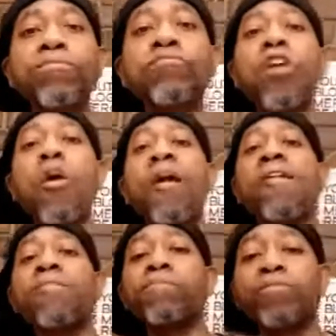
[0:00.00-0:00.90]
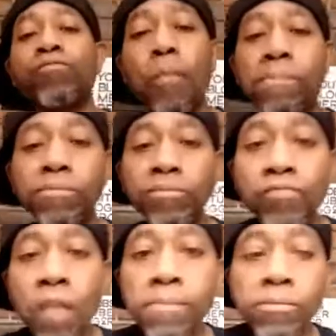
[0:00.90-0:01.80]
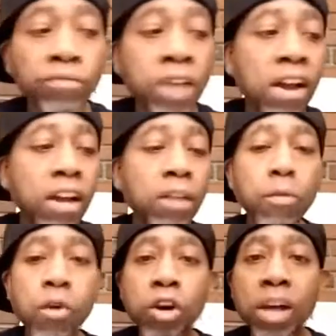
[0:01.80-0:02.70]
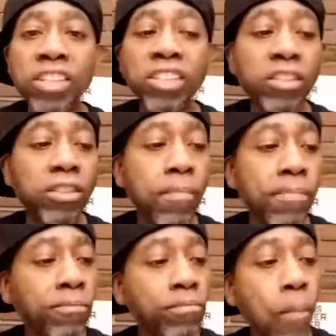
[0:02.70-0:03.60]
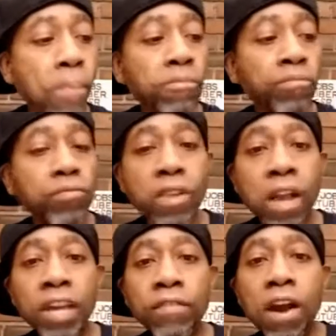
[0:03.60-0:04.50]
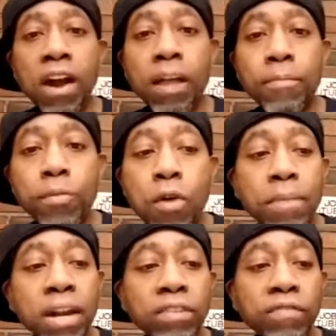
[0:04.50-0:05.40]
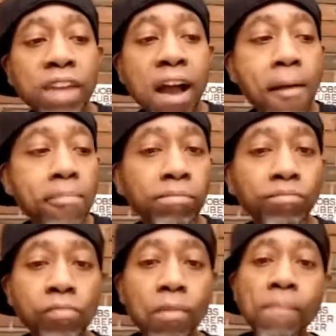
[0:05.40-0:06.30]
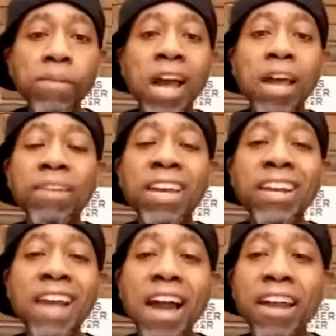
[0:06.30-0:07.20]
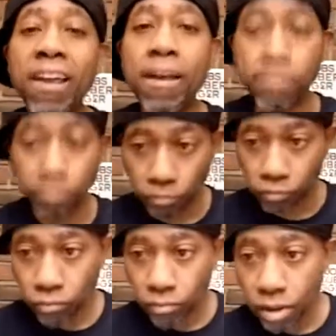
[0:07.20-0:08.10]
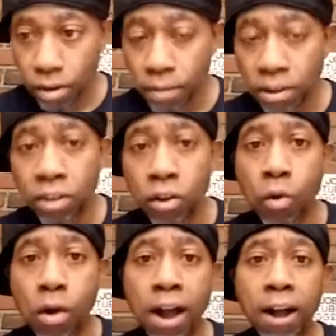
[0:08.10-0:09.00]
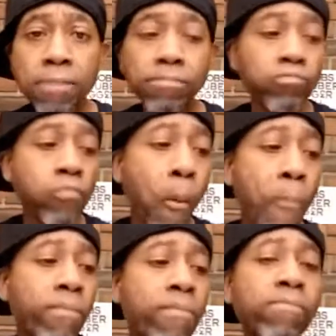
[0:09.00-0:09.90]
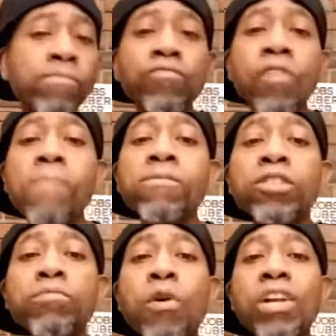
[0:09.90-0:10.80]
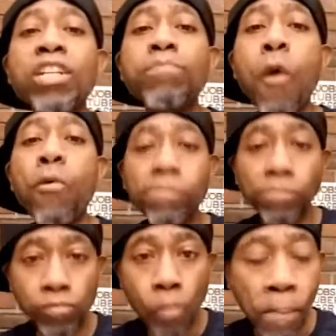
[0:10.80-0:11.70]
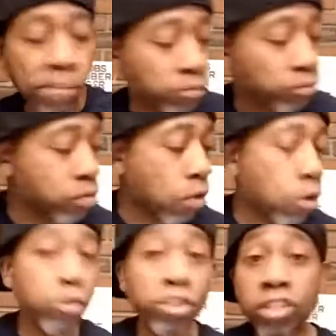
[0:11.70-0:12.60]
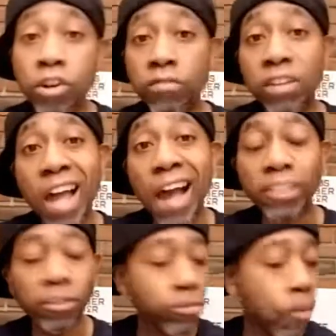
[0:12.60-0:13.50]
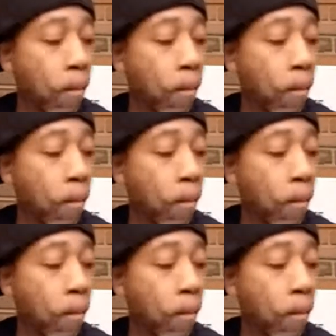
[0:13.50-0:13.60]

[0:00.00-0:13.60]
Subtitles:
yo, man. Y'all got any more questions? I'll give y'all a couple more minutes. If not, I am getting out of here. I'm gonna go smoke and go chill and relax